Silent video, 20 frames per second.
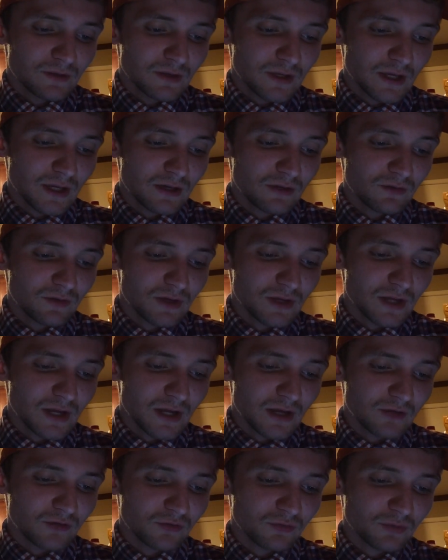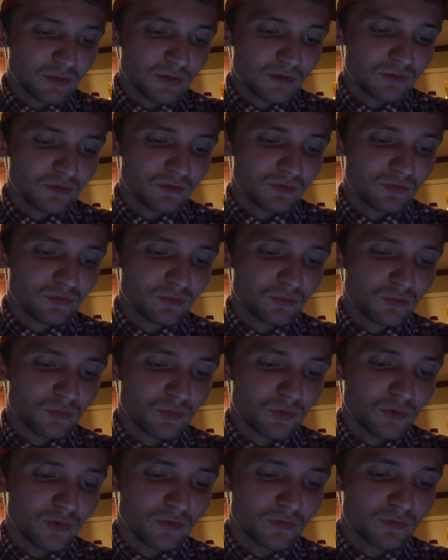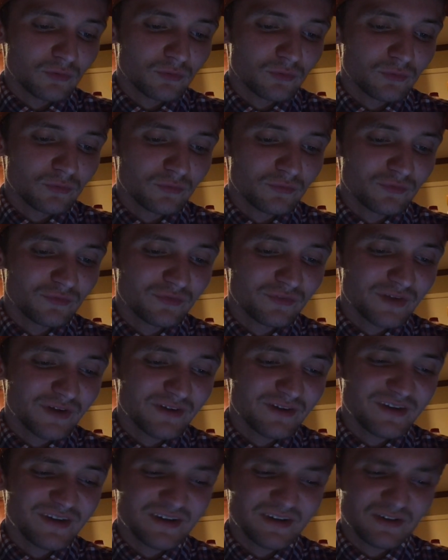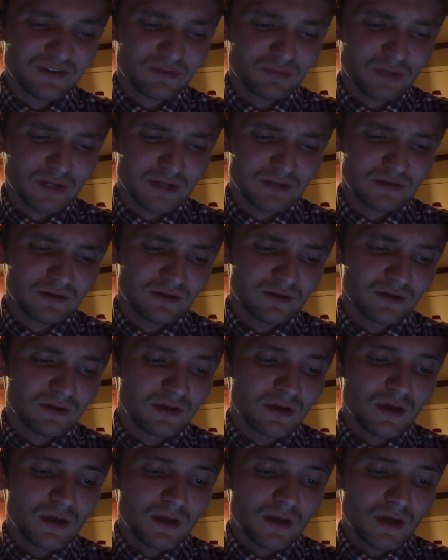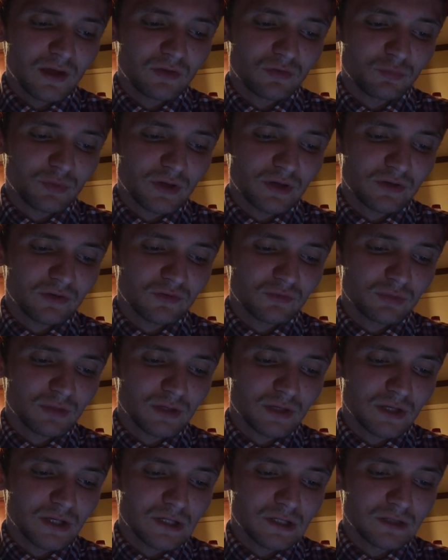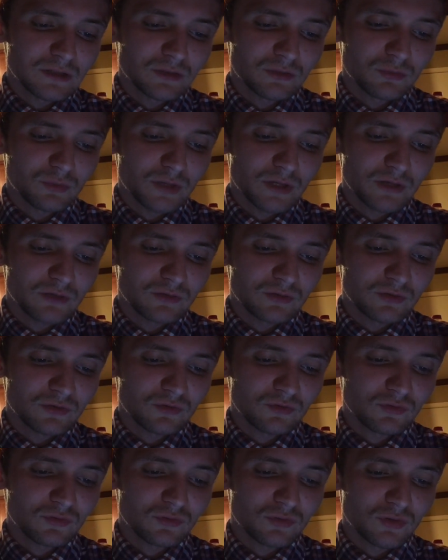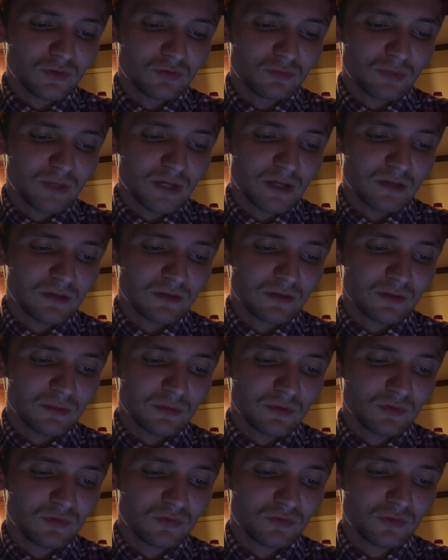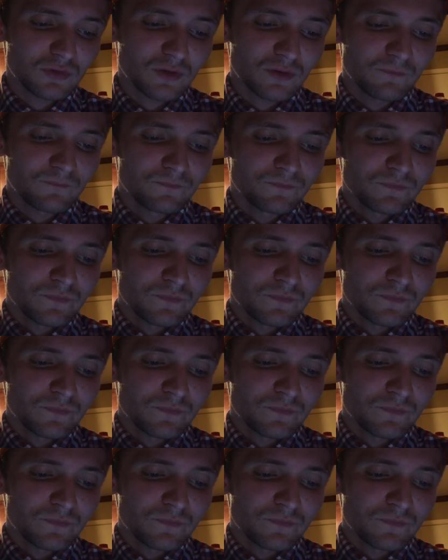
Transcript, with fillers: The alien aspects were very unexpected, as well as being a good way to ex- expand on the mystery.